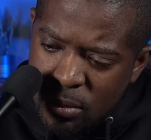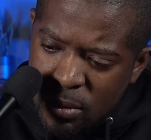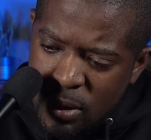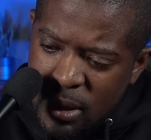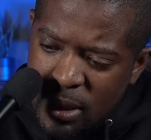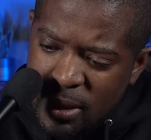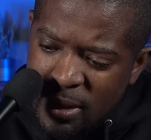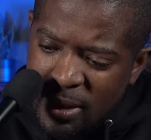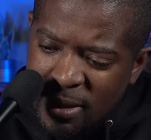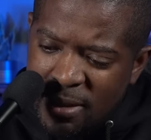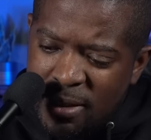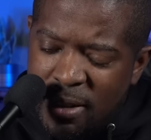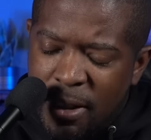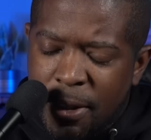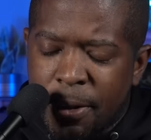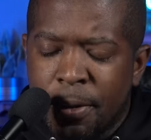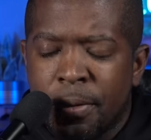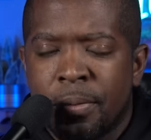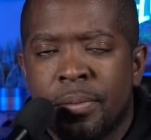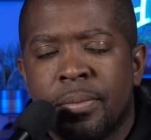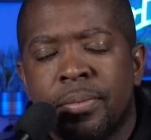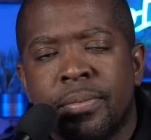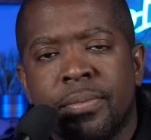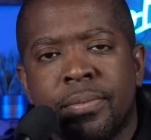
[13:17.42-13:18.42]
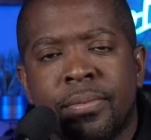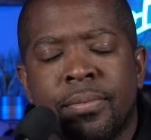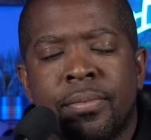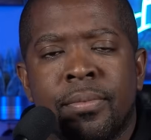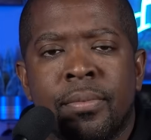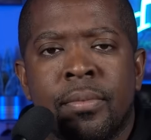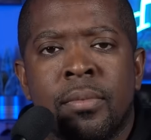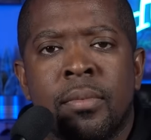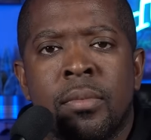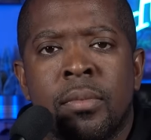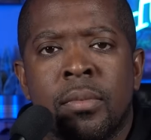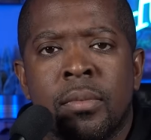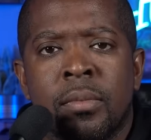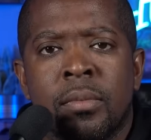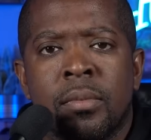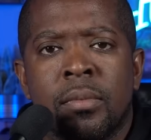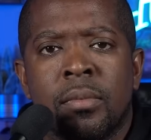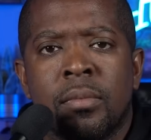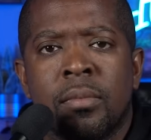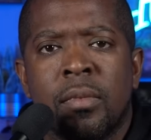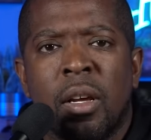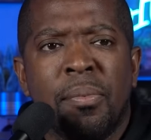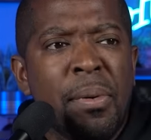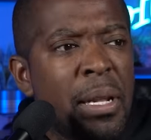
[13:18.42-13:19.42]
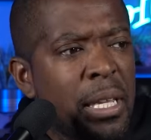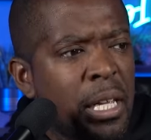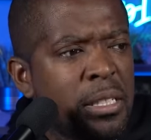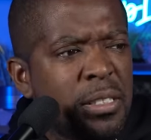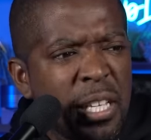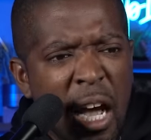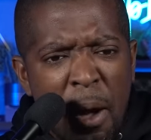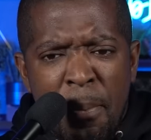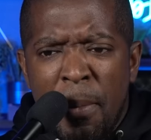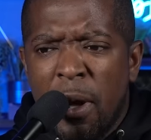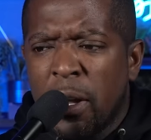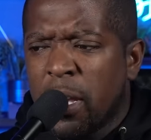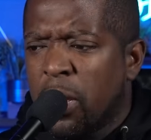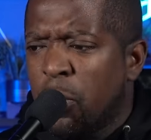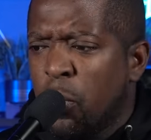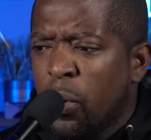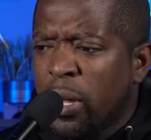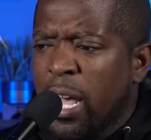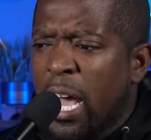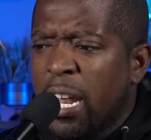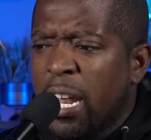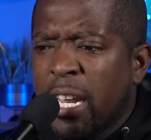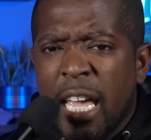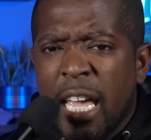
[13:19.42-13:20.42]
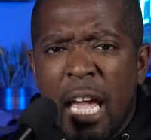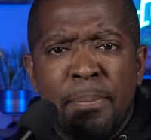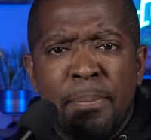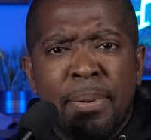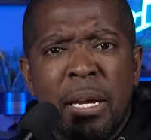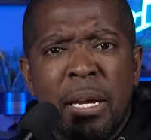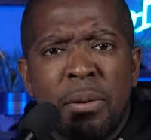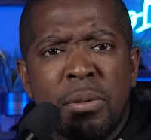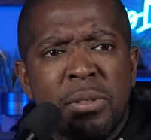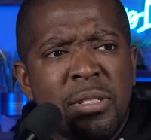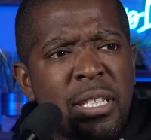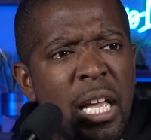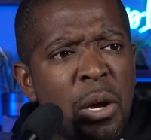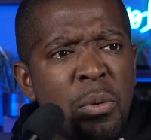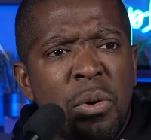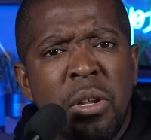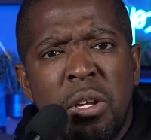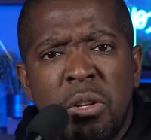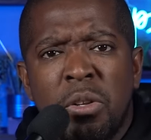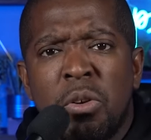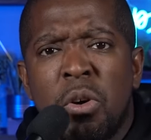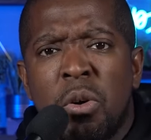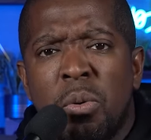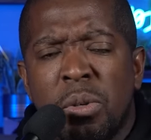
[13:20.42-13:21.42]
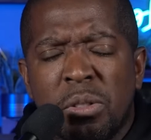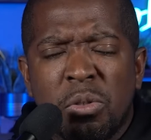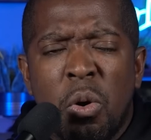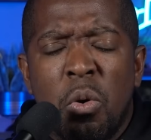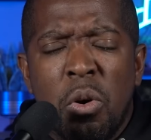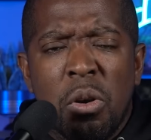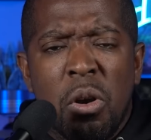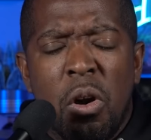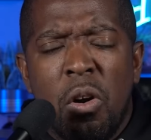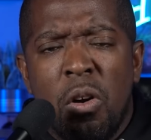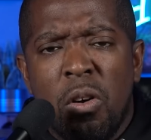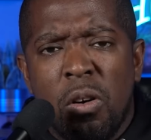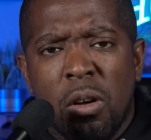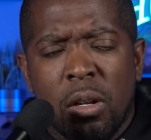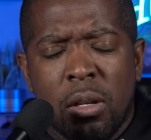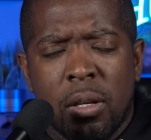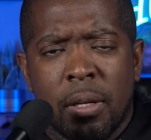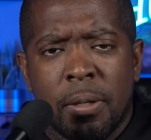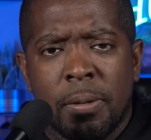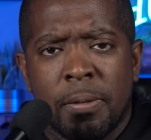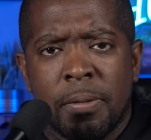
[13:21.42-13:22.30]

Then this year, Todd Monken, what kind of game plan was that? What are you doing? What's going on?